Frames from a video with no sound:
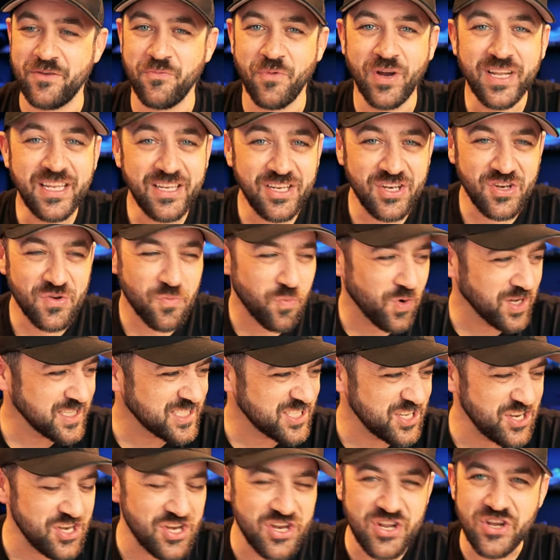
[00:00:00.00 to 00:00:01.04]
What What's
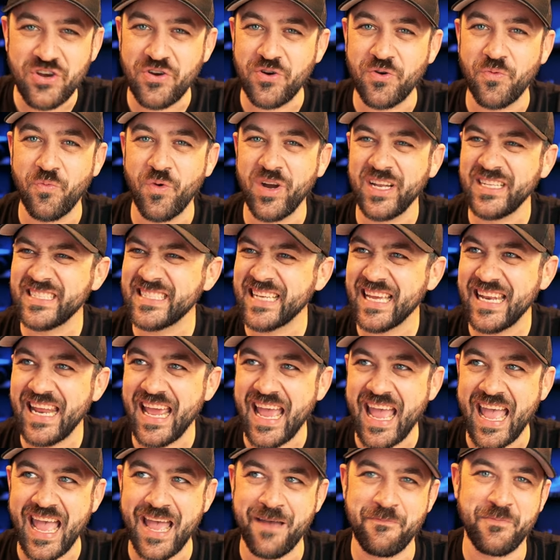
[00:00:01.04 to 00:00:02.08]
new? What's gonna
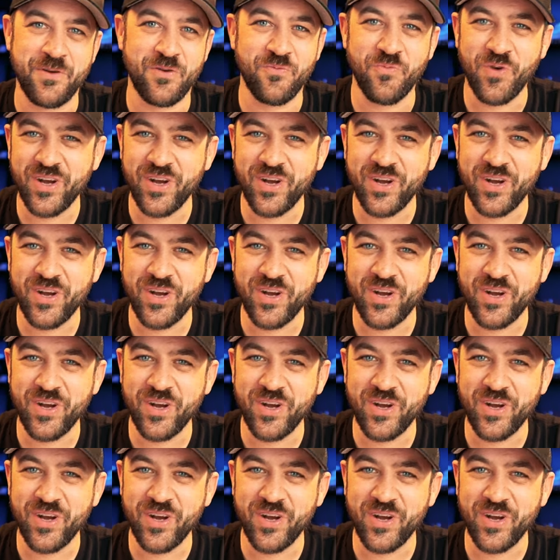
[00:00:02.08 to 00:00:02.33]
happen?